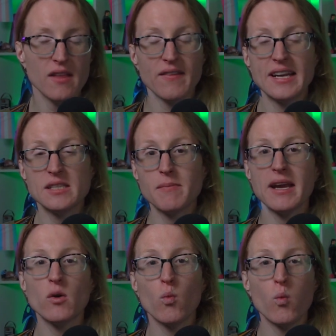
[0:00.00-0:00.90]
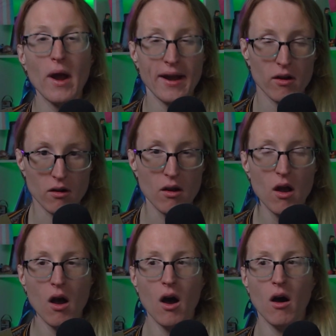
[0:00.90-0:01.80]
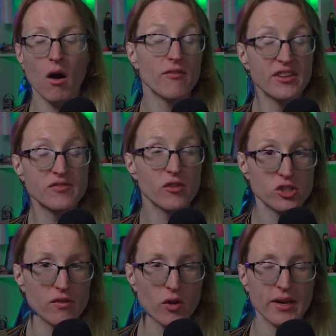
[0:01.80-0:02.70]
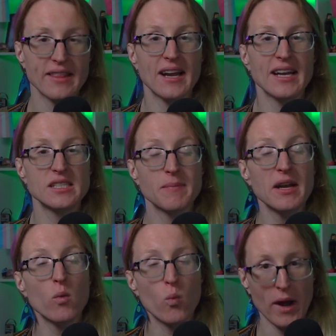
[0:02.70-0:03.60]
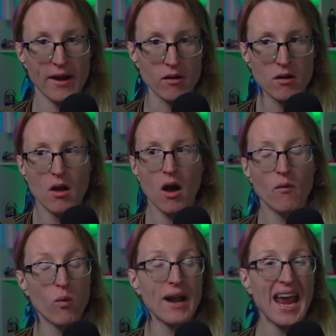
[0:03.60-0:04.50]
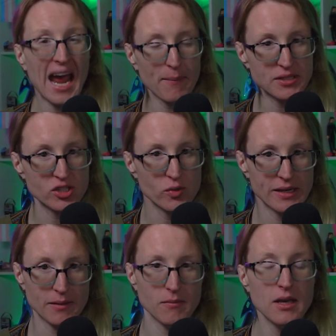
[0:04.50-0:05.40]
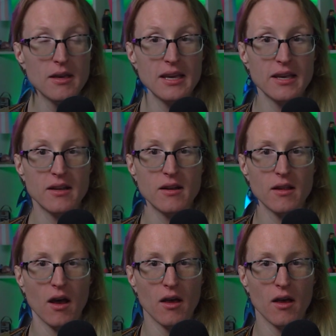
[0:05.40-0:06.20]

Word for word: that he's made aware of this version of Loki, that he's made aware of what happens to him in